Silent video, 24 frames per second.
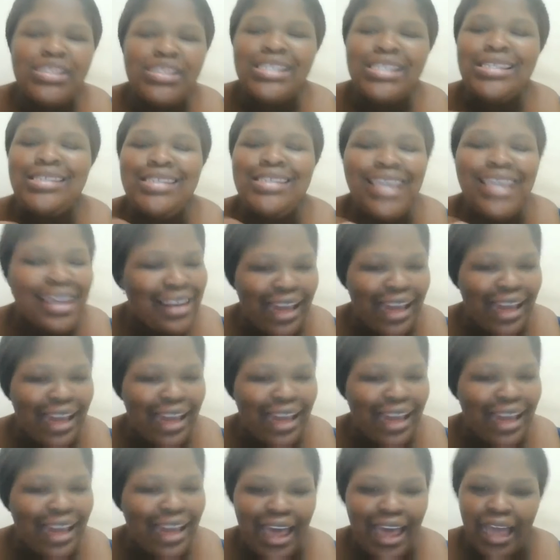still
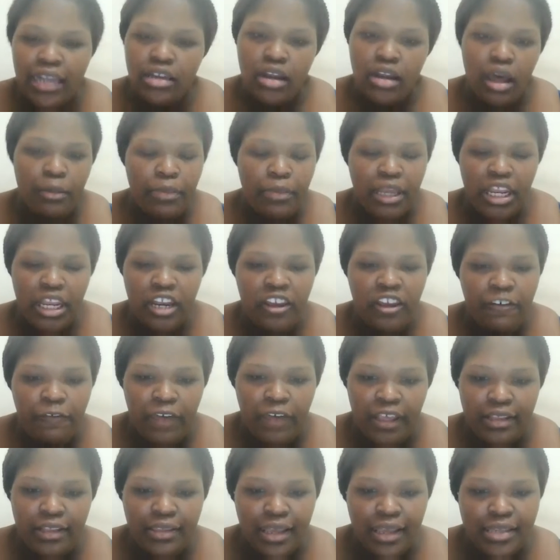had not been in
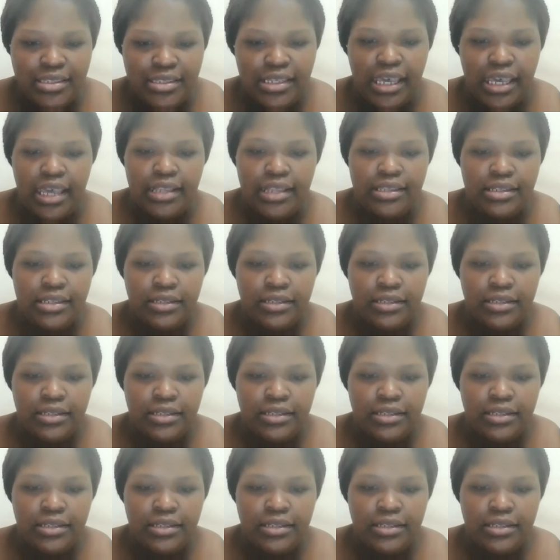effect as yet.